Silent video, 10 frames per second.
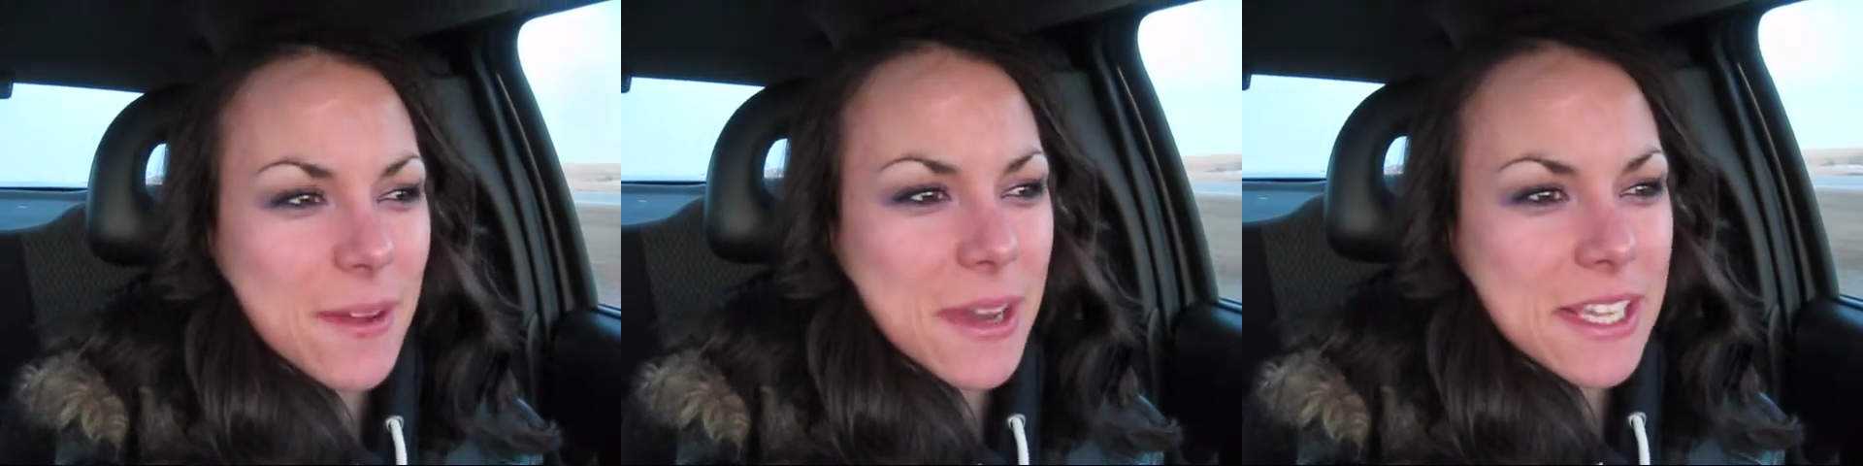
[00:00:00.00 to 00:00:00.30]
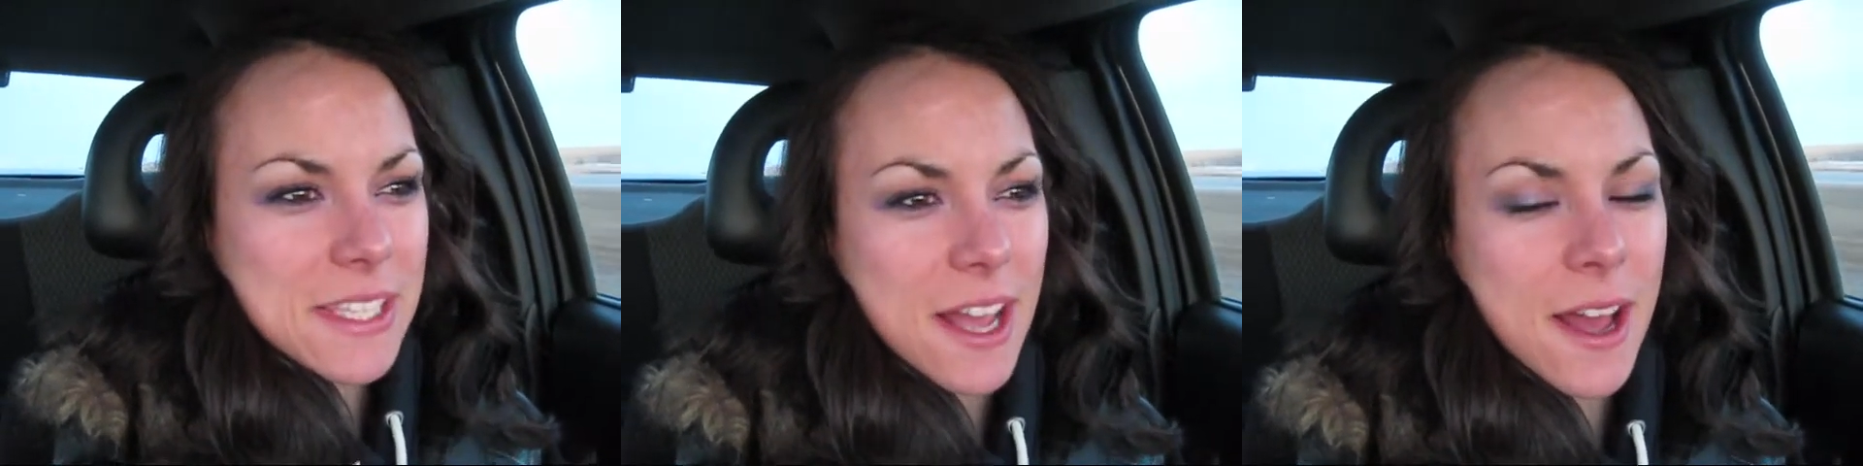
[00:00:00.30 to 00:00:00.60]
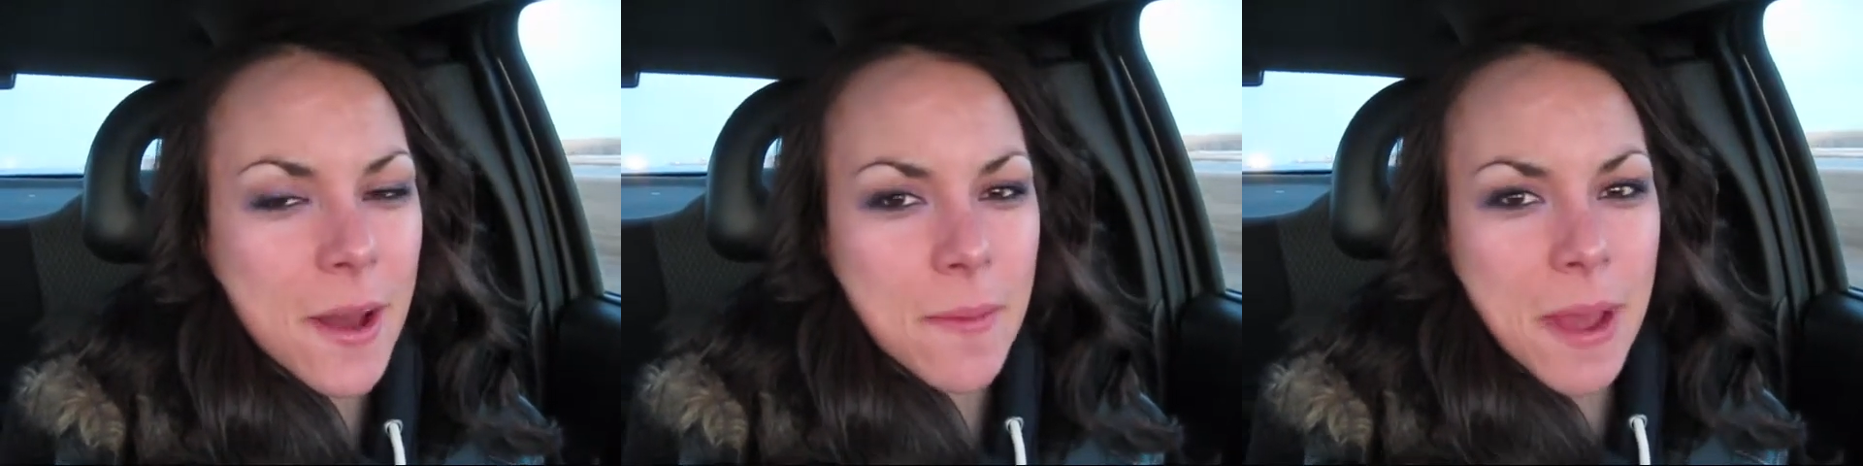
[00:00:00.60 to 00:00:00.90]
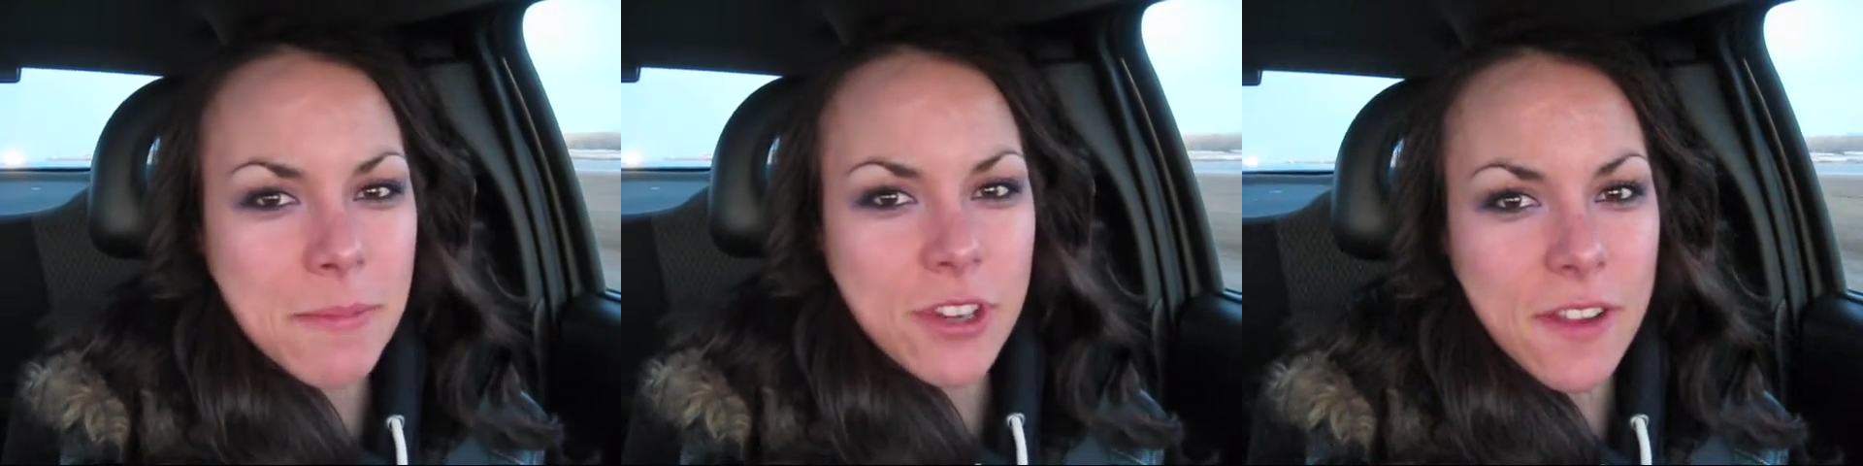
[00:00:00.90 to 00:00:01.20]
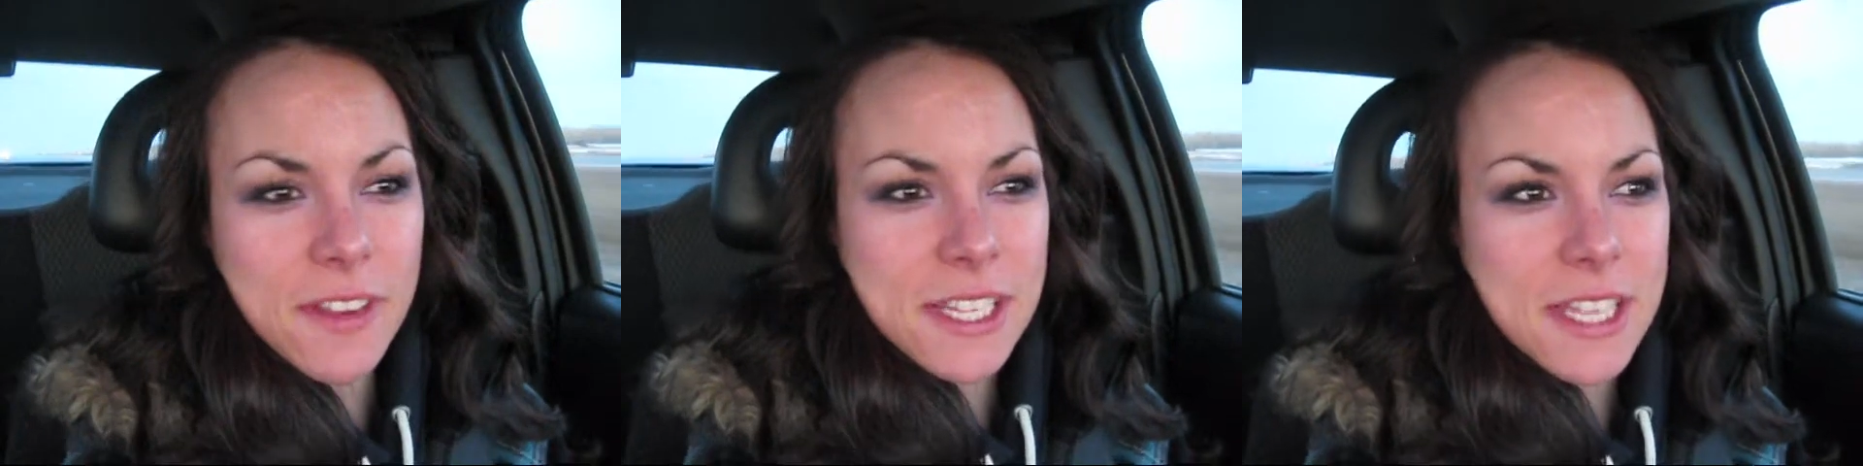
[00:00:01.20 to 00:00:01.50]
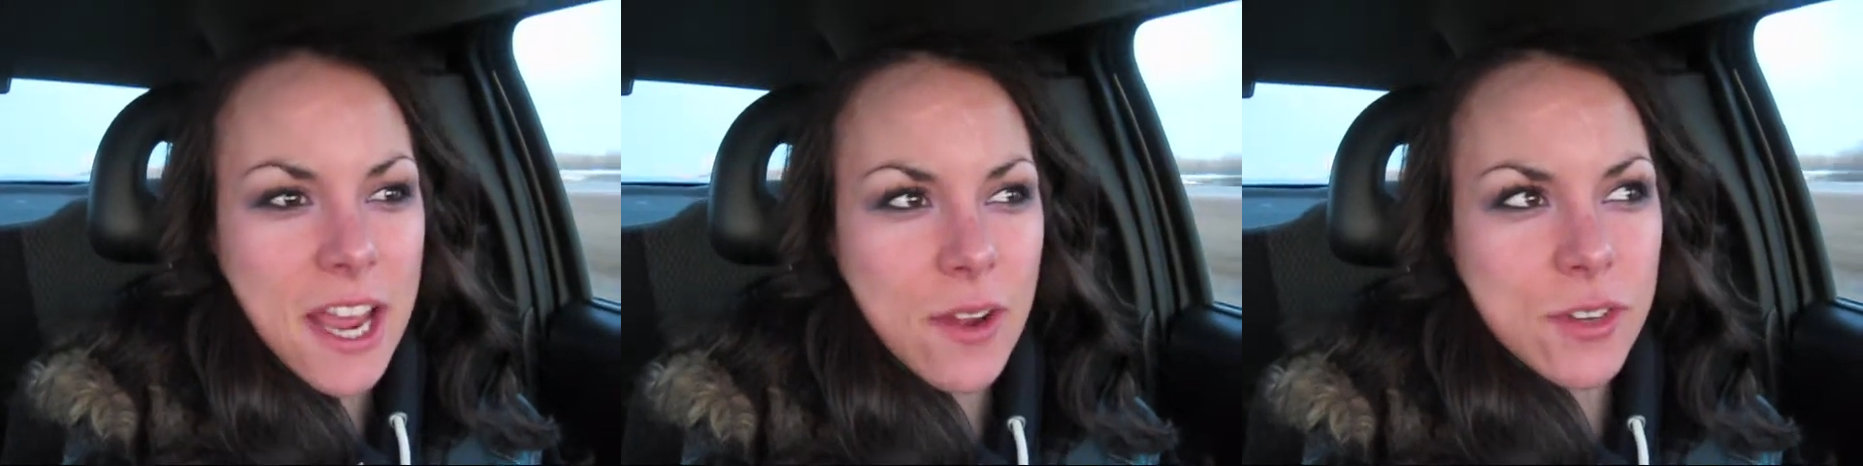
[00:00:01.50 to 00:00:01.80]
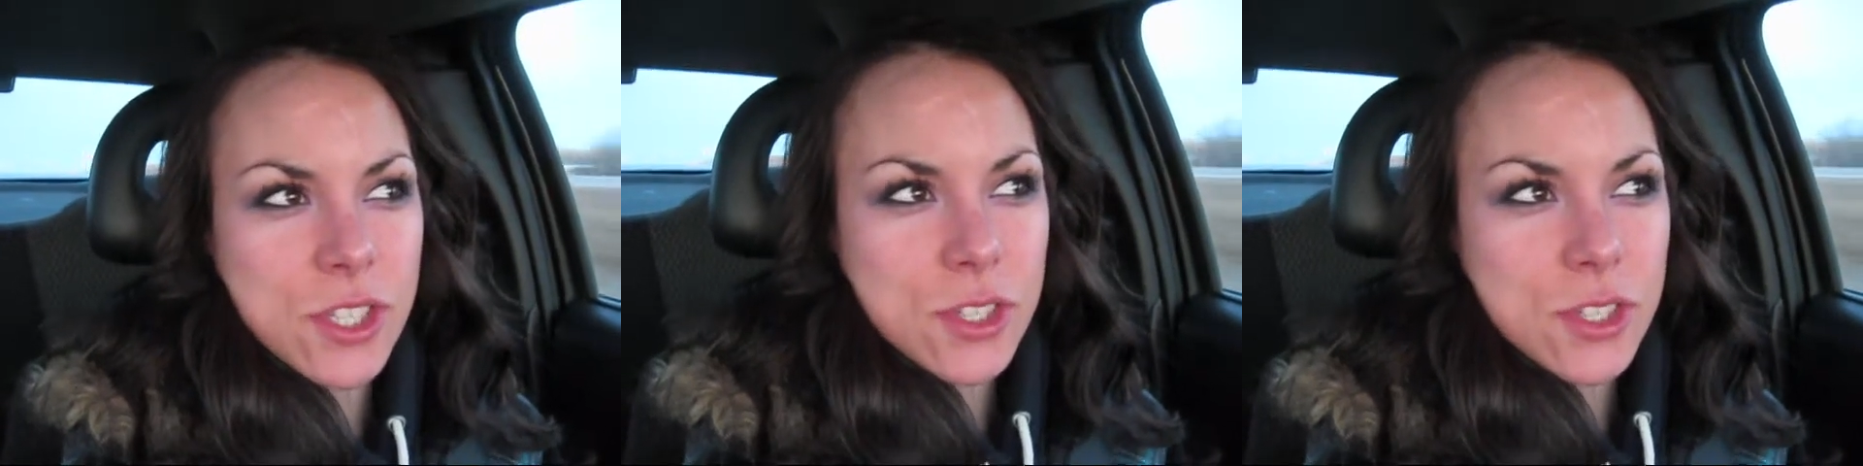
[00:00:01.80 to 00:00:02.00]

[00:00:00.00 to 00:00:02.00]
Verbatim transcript: Anyways, um, I'm driving down